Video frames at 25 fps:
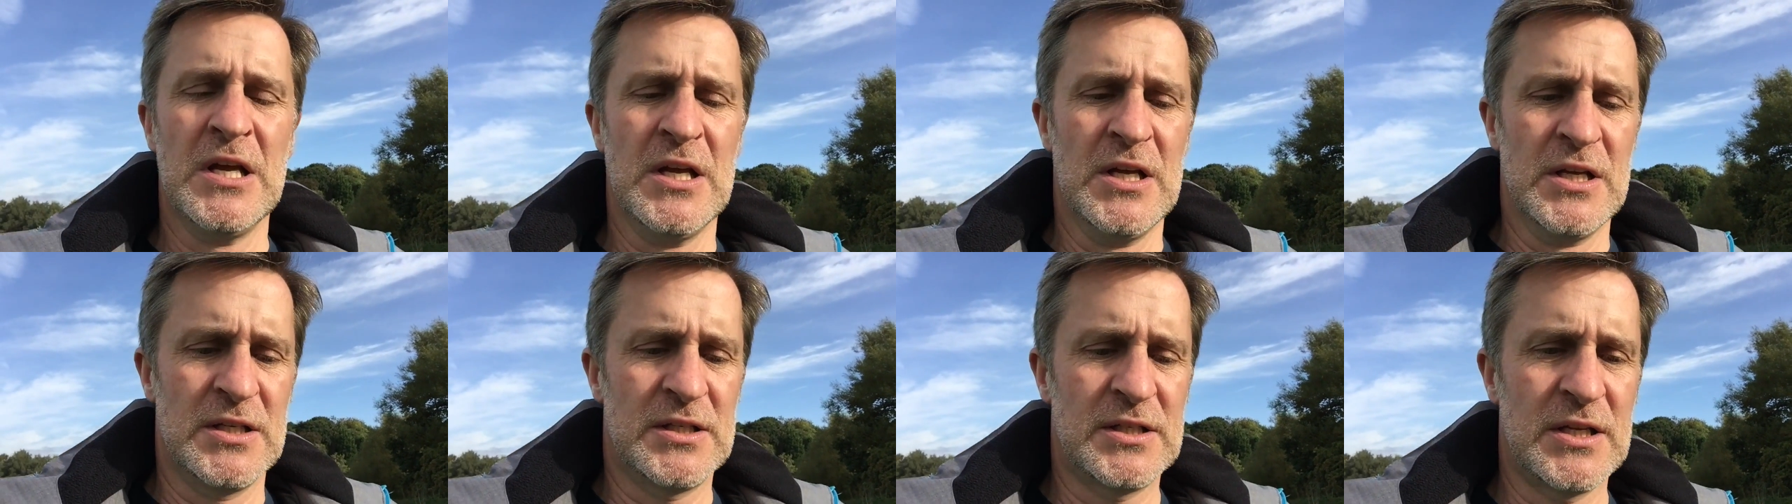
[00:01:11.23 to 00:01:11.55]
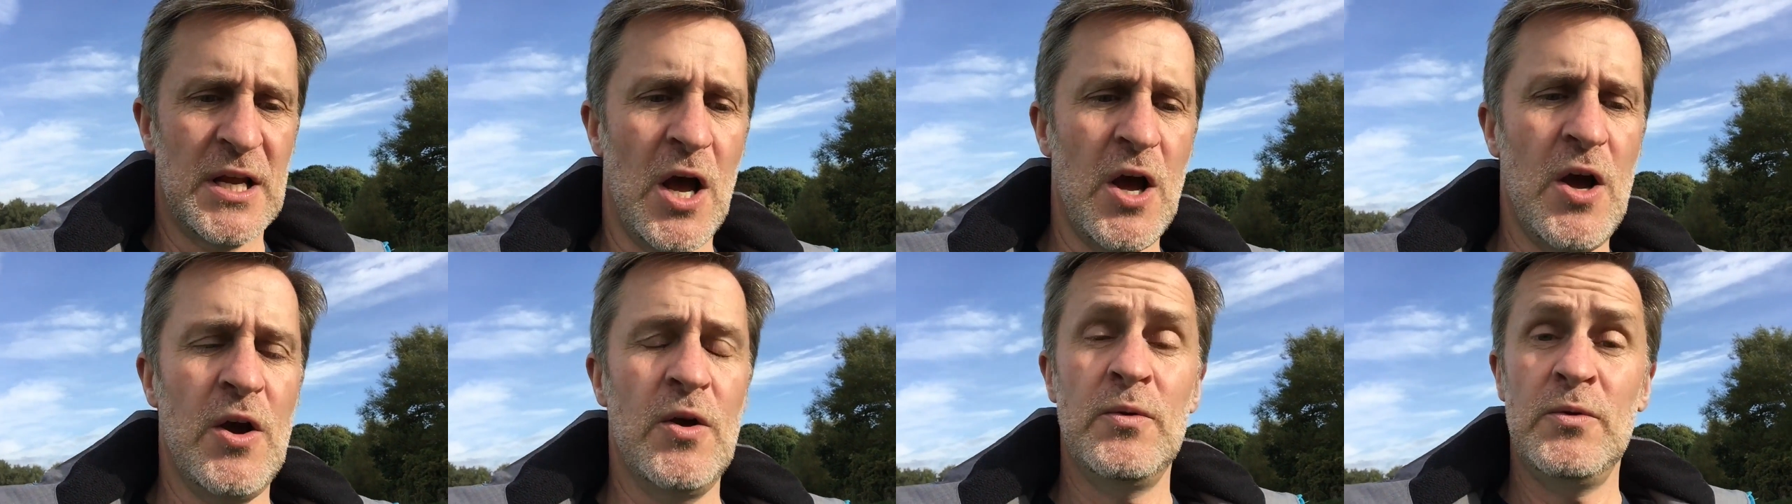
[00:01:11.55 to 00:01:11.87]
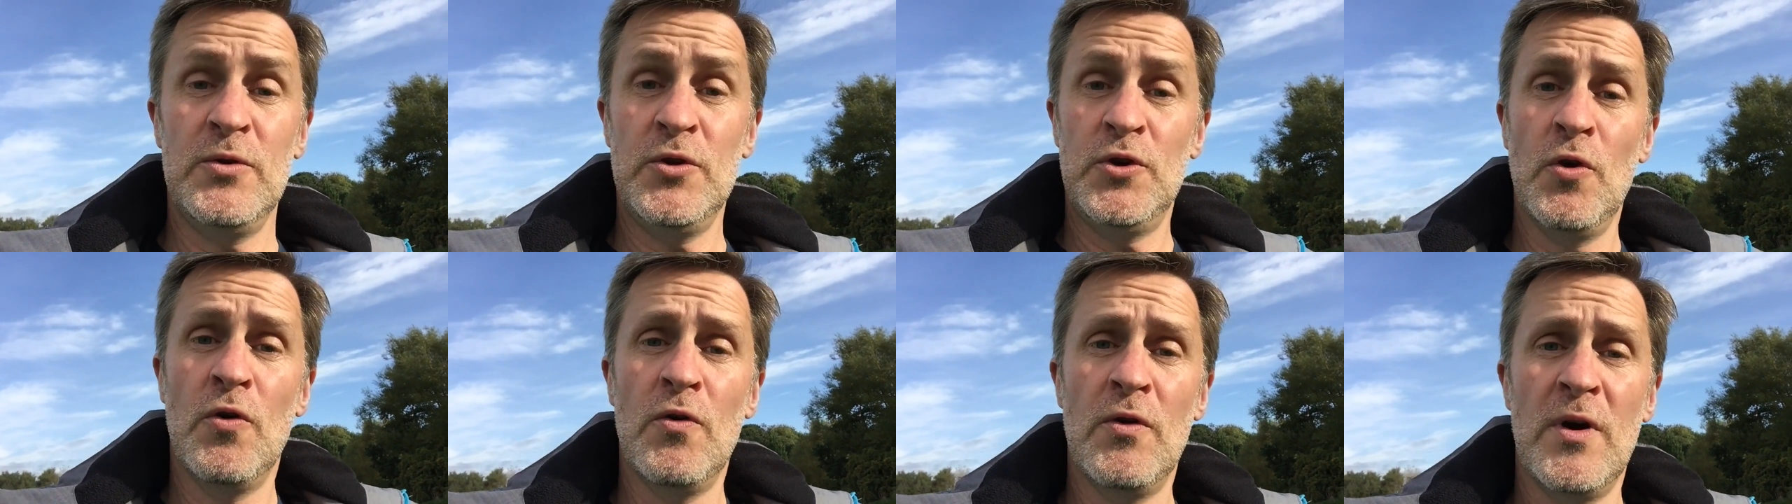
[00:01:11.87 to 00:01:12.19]
So
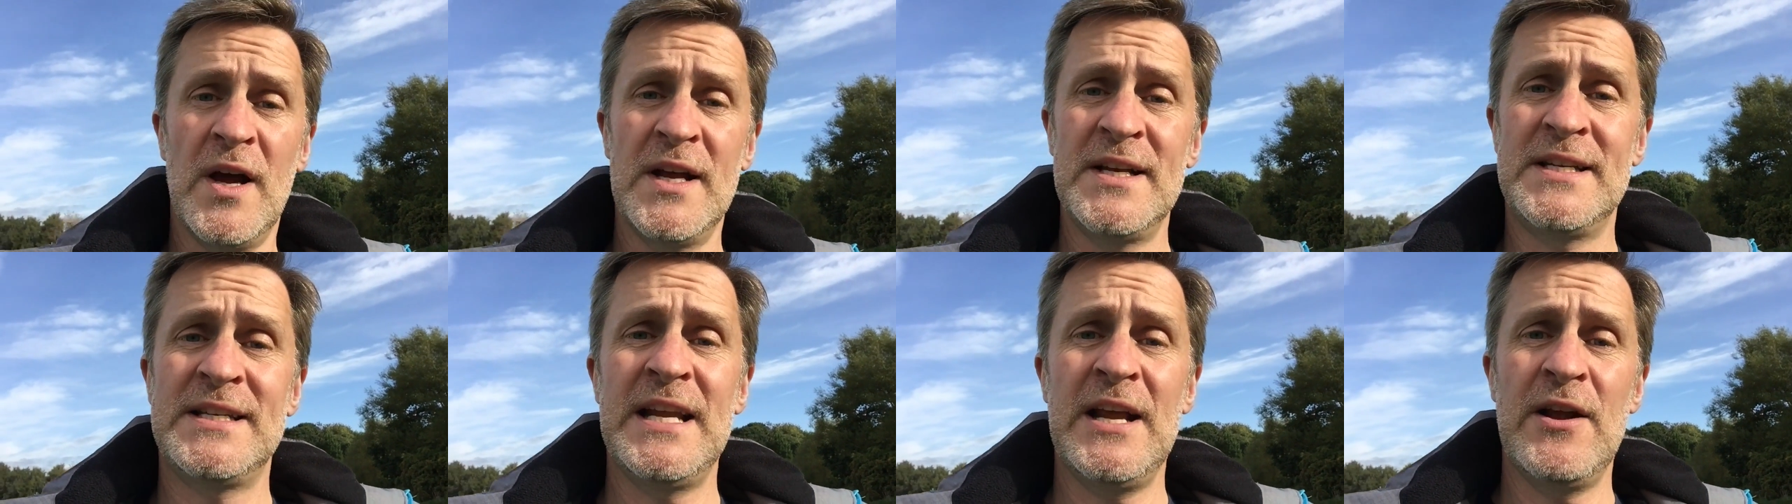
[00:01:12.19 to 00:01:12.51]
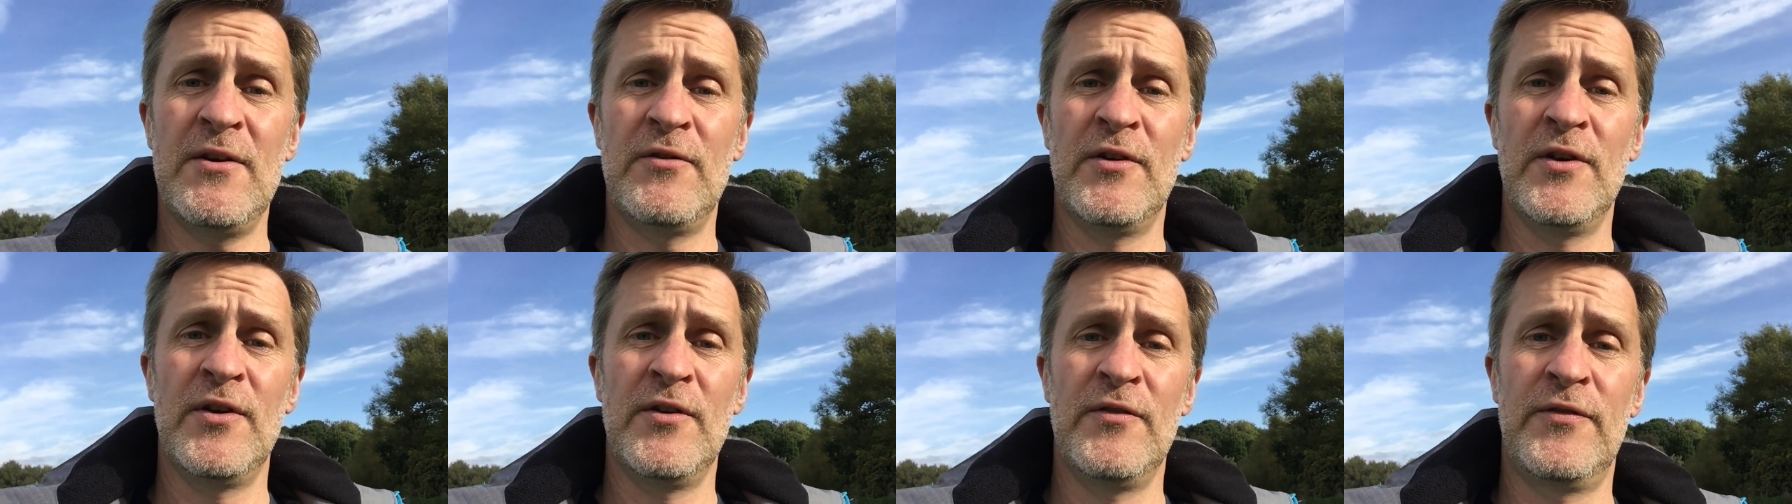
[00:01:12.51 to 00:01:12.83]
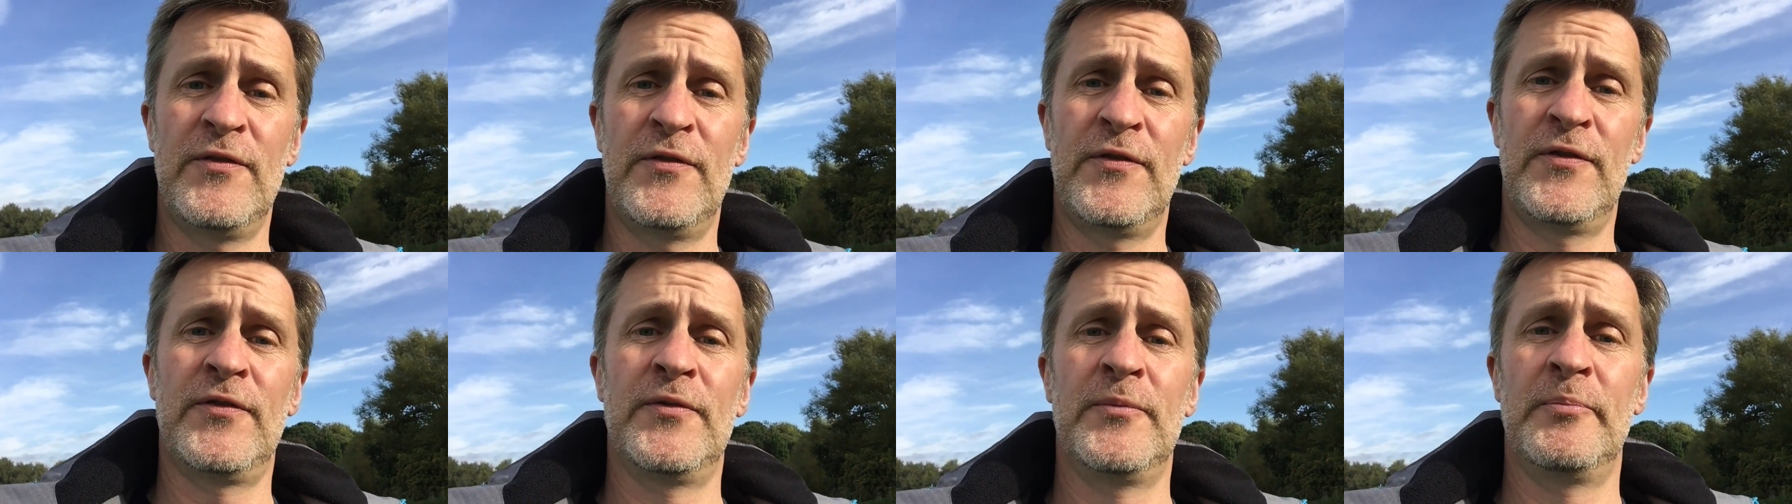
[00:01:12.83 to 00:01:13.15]
your idea
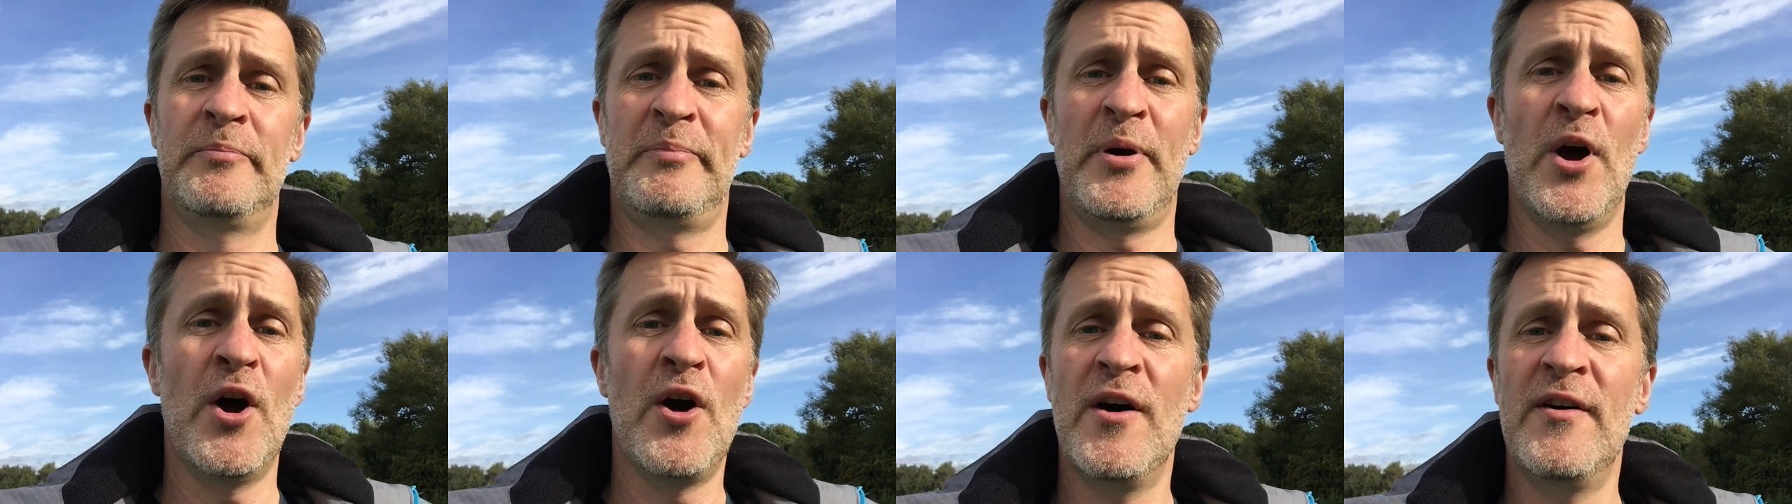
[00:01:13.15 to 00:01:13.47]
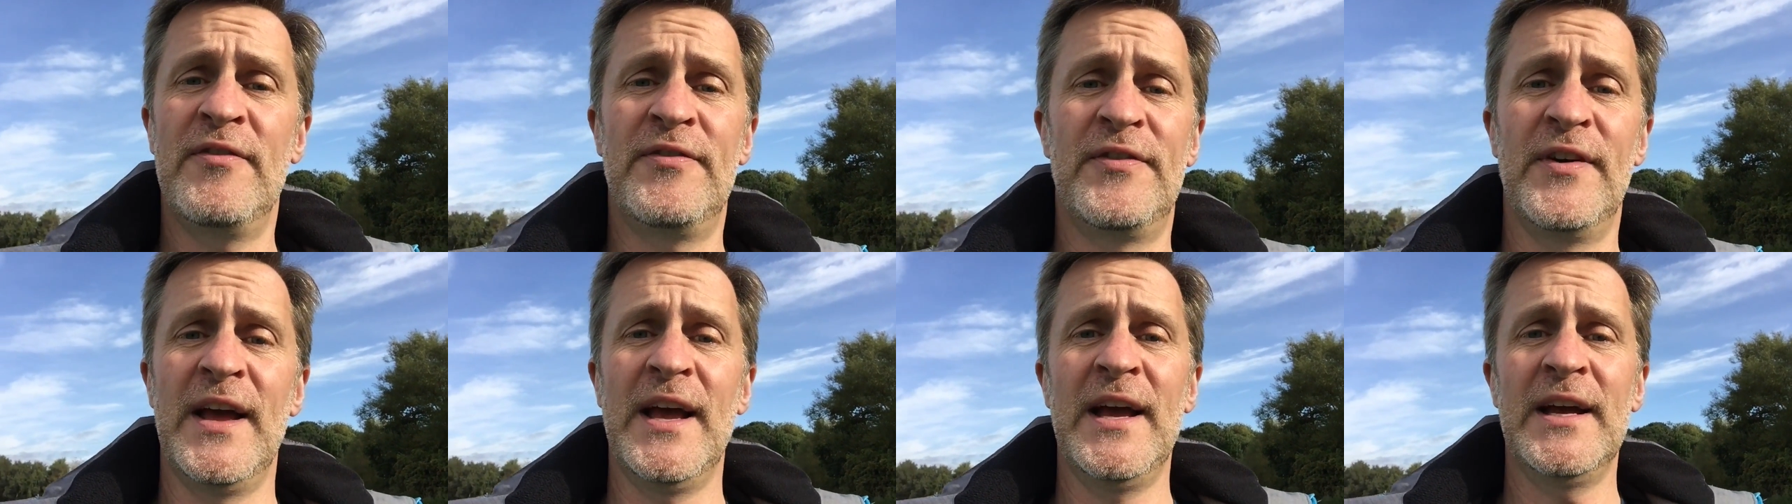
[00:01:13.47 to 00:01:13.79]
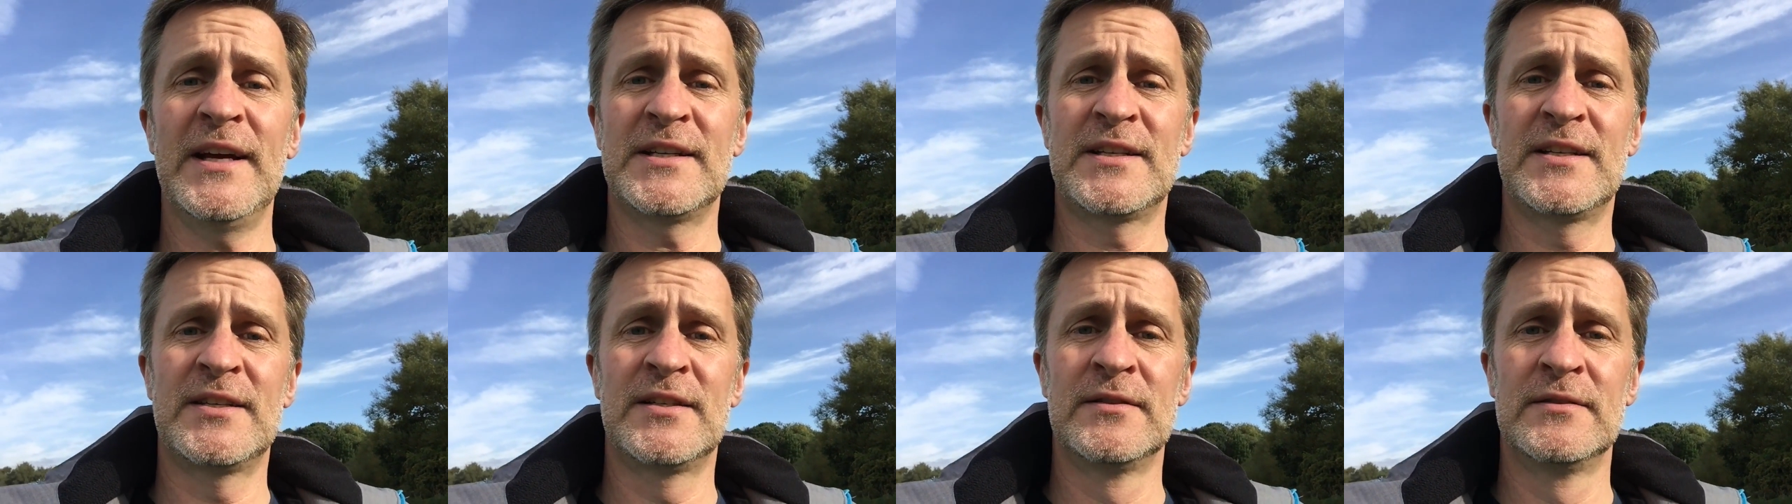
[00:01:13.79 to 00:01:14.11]
of
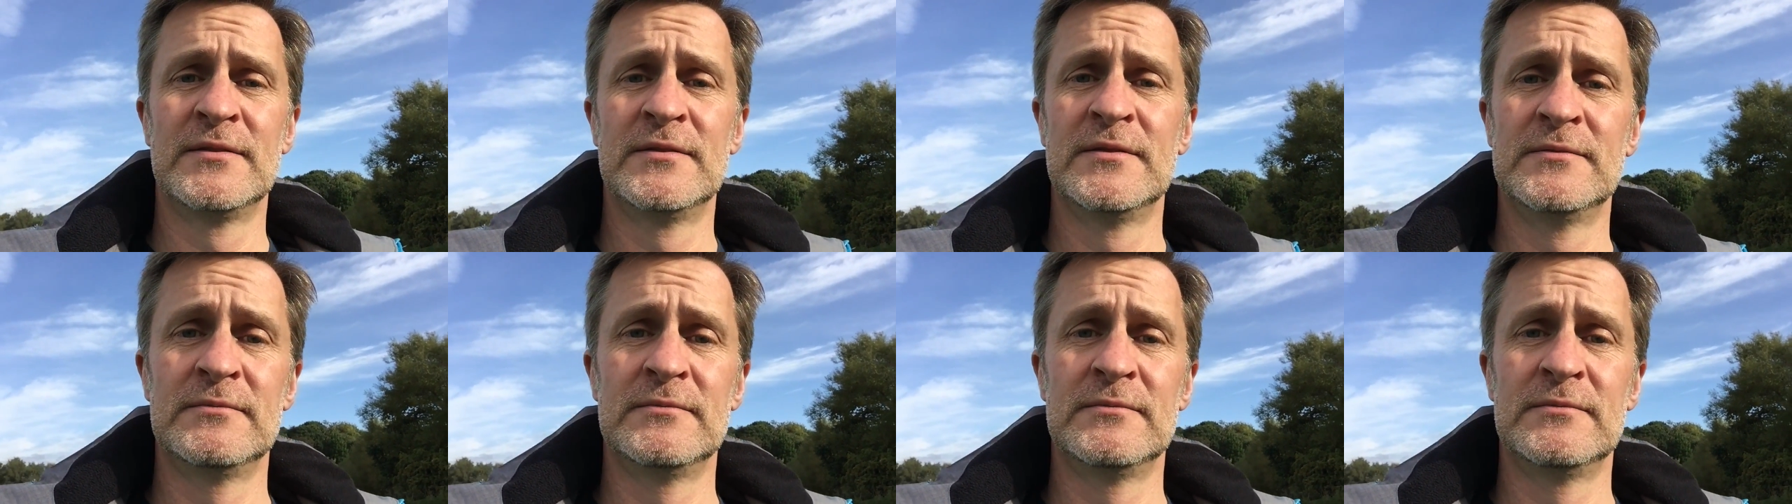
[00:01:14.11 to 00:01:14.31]
perfect